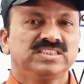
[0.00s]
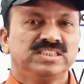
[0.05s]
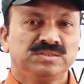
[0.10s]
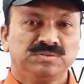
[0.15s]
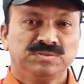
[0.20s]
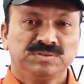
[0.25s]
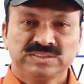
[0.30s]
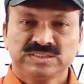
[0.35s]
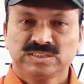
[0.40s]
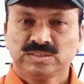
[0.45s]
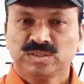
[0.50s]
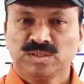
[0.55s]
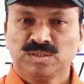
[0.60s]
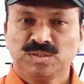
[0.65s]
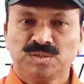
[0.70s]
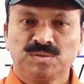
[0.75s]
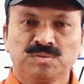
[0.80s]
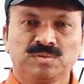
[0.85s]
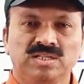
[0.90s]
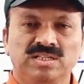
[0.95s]
He was the
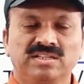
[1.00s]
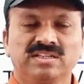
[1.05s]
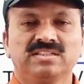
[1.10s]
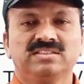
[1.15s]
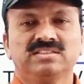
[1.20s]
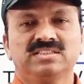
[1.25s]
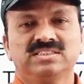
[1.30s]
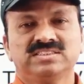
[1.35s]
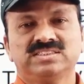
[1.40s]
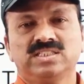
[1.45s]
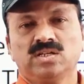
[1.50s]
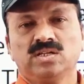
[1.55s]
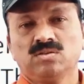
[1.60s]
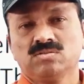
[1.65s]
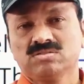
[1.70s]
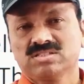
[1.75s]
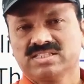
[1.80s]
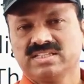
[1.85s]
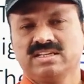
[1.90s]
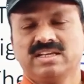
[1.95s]
third ruler in this
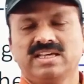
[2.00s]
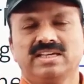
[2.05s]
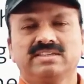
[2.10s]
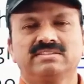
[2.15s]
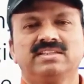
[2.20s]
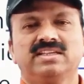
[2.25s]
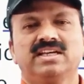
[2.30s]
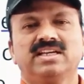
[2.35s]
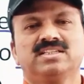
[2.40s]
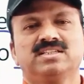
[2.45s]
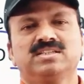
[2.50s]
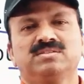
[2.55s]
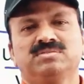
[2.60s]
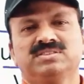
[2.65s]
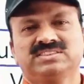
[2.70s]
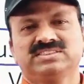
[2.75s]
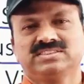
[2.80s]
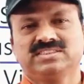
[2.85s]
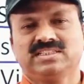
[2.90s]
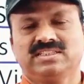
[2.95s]
dynasty, like that it
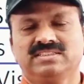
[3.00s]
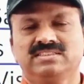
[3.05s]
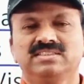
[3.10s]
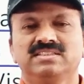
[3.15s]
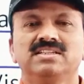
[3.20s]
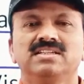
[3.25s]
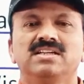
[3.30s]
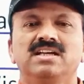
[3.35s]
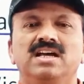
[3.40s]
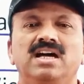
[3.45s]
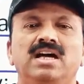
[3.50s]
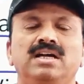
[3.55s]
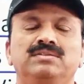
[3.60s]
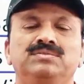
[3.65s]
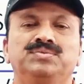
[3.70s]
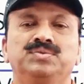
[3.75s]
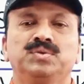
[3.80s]
was said. And